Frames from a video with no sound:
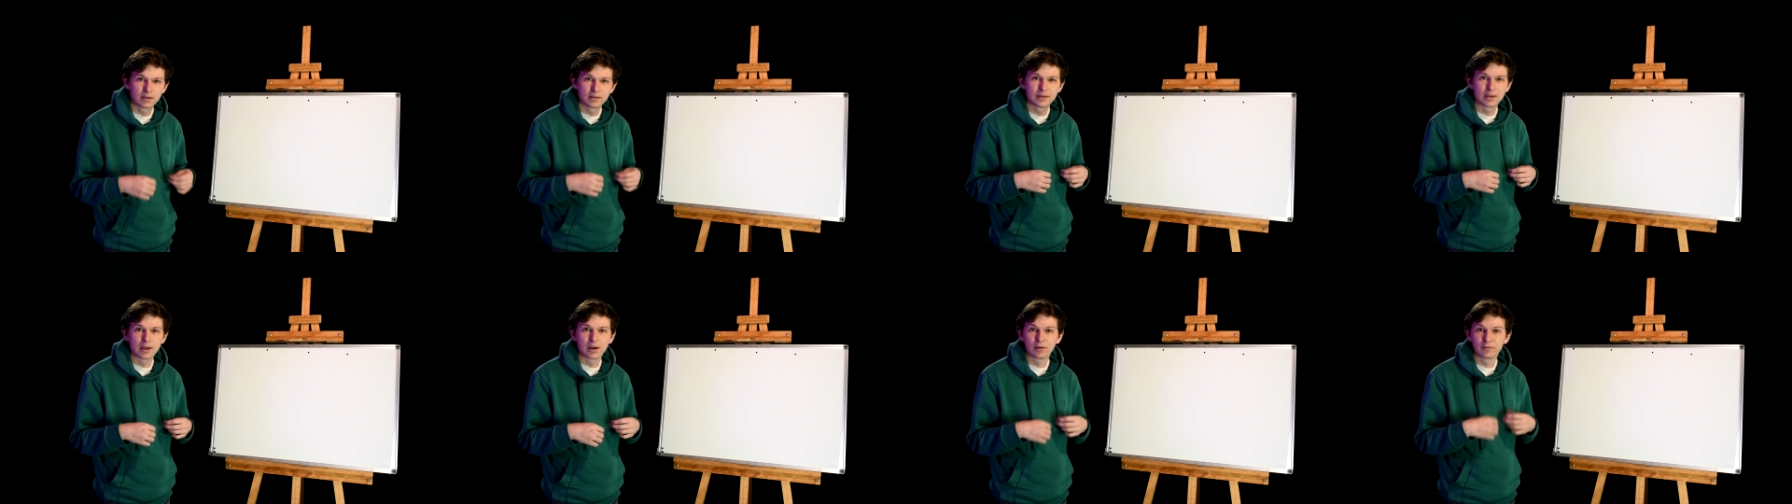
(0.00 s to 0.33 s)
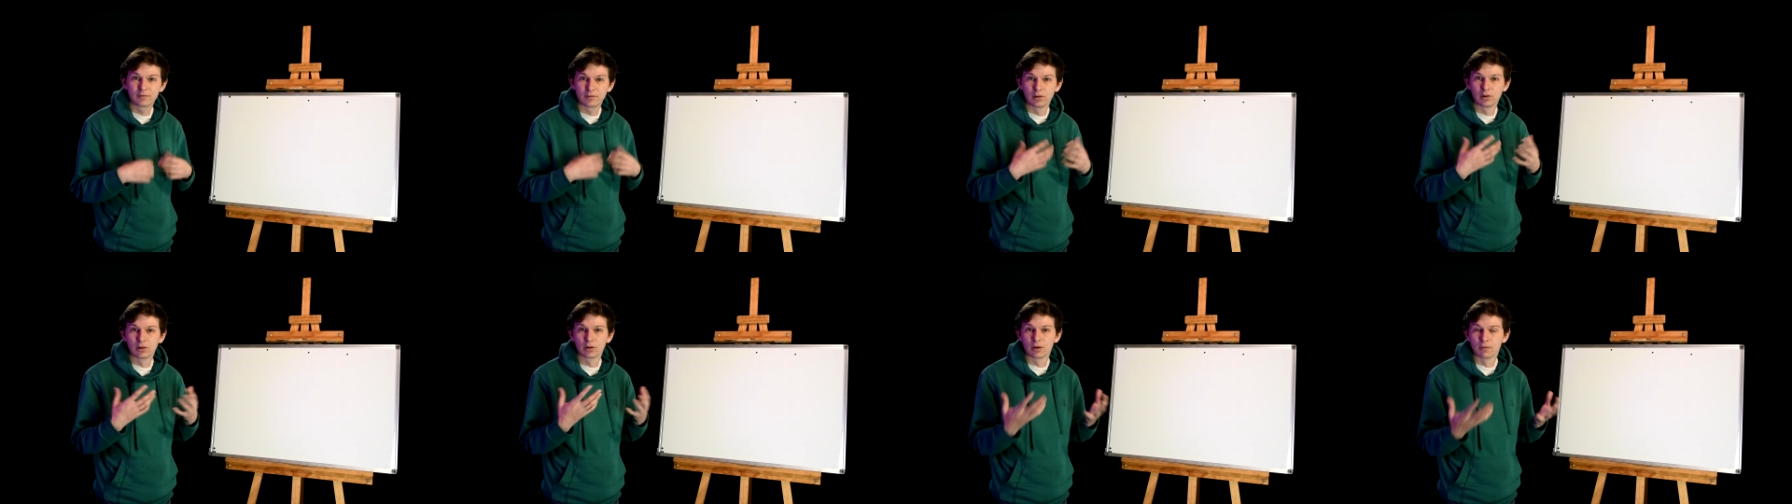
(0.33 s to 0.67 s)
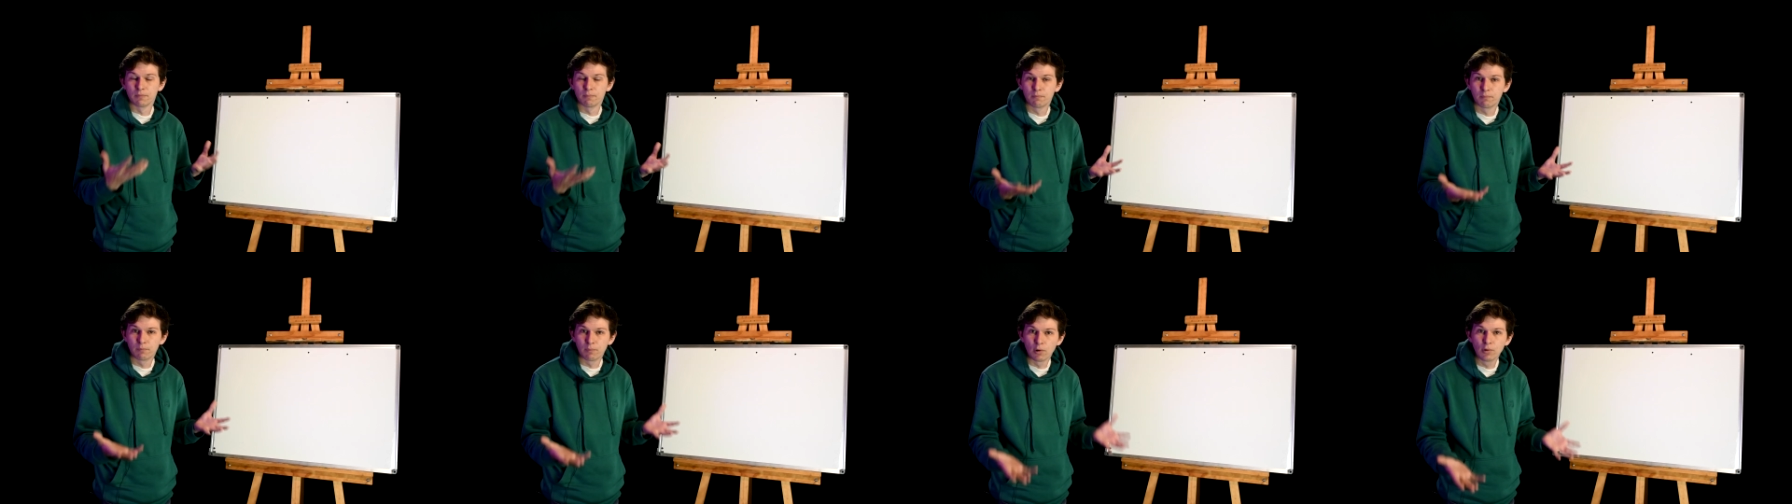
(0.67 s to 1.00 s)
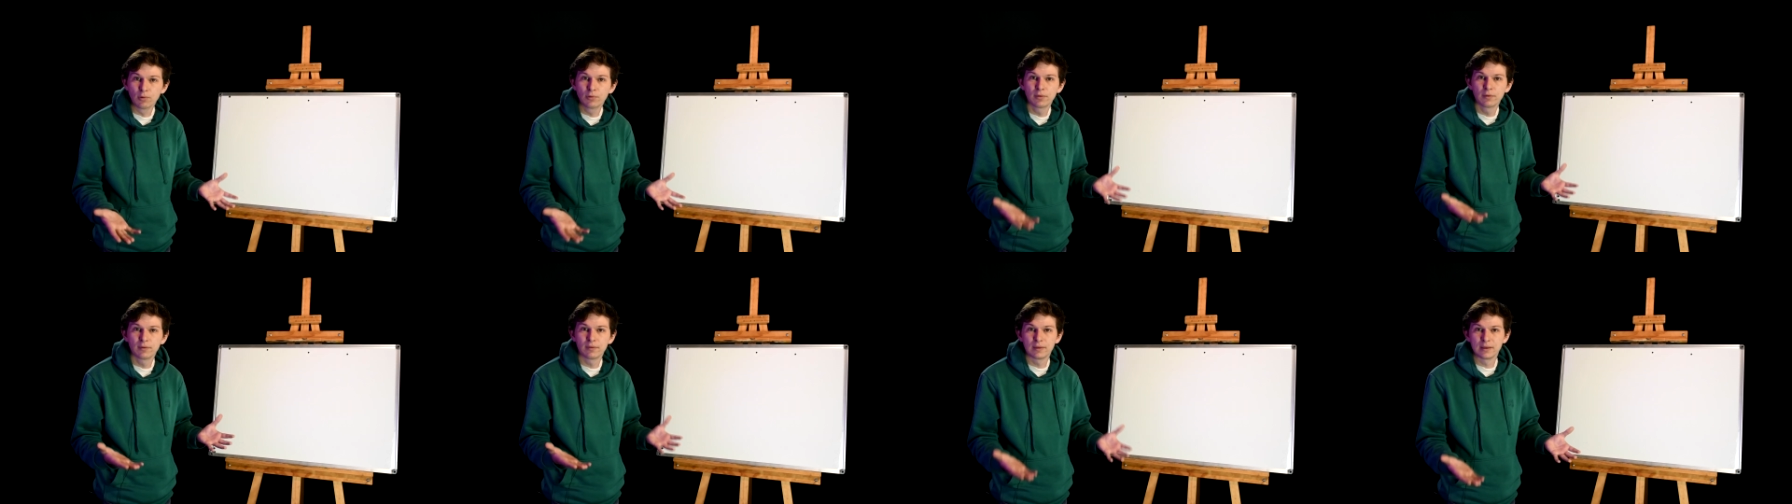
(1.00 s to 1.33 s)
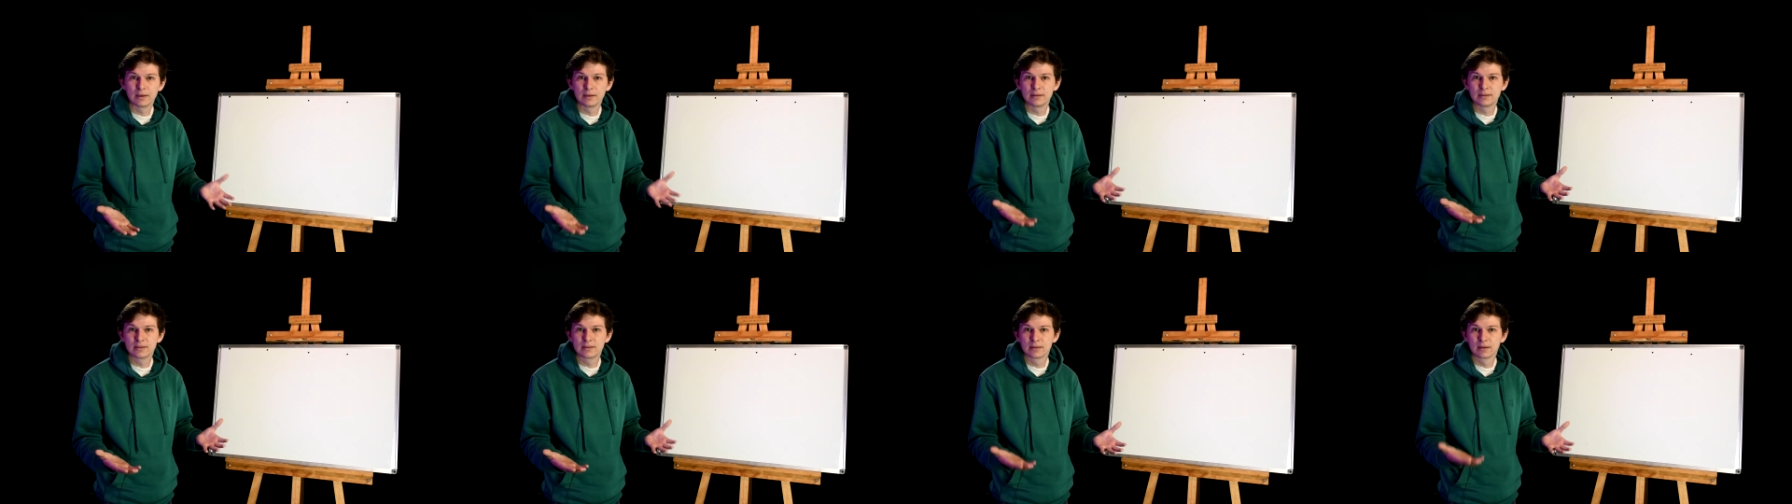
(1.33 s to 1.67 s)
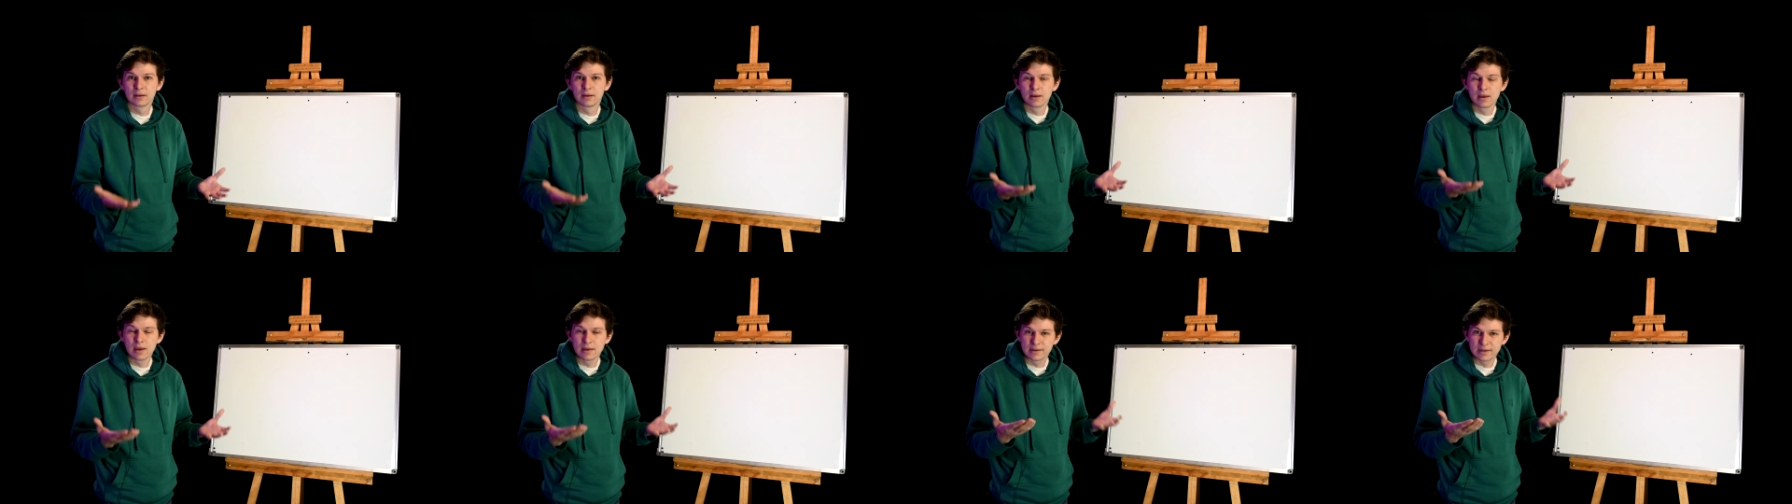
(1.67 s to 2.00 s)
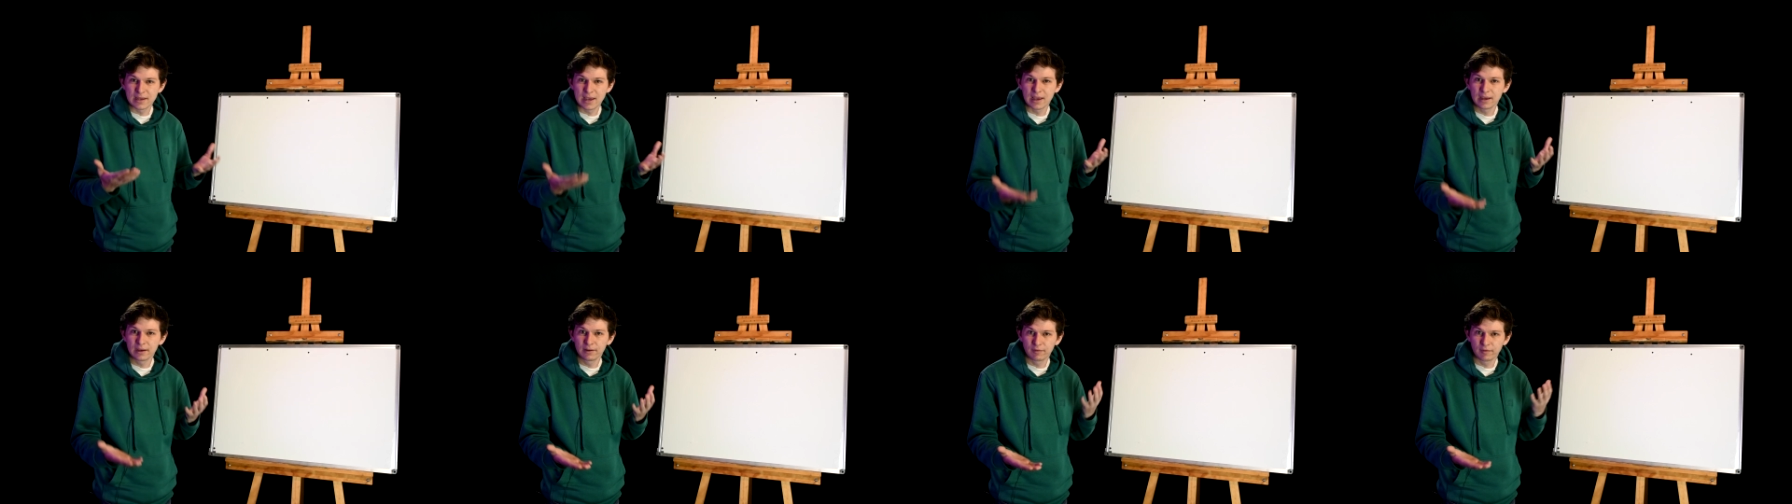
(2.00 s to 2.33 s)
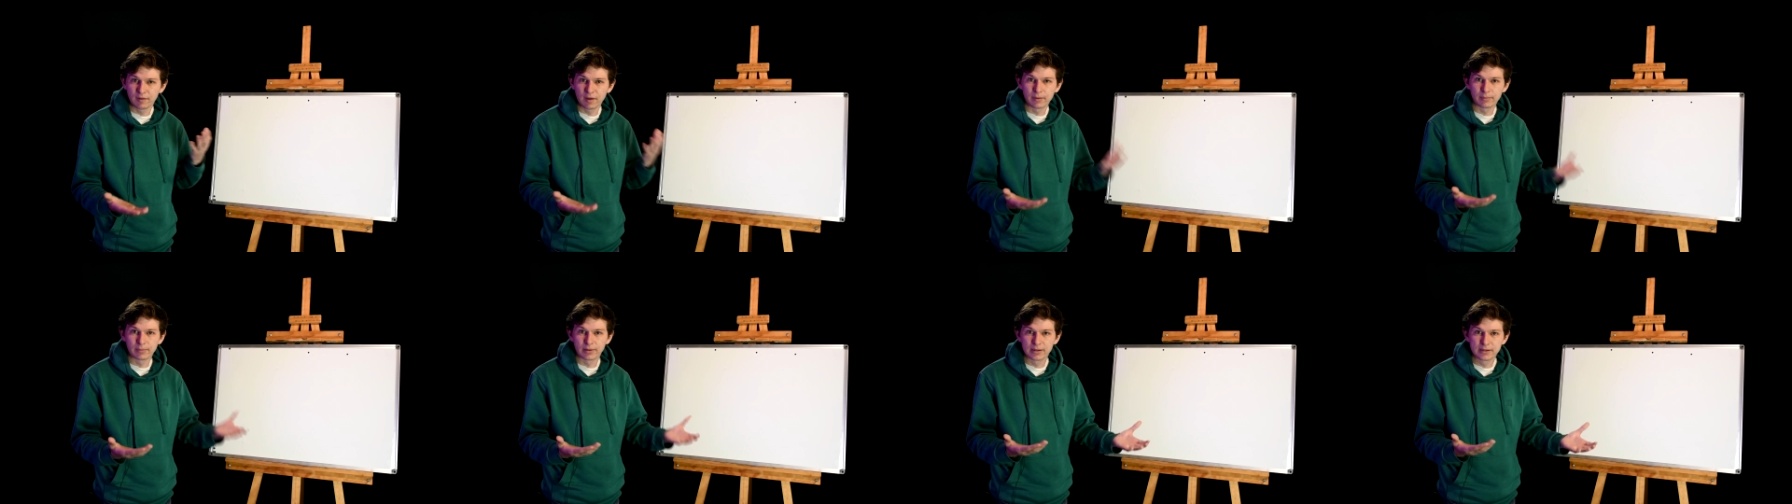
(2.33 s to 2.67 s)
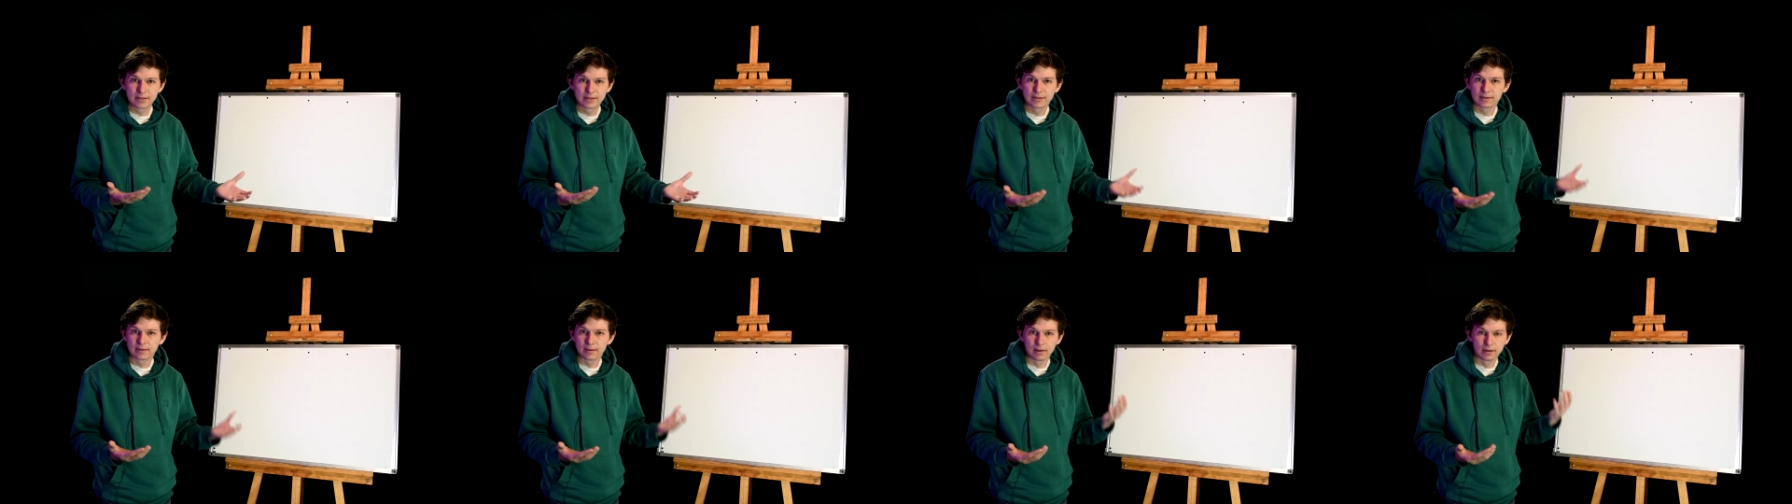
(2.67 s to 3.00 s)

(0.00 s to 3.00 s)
Now, if you look at both of these tag families,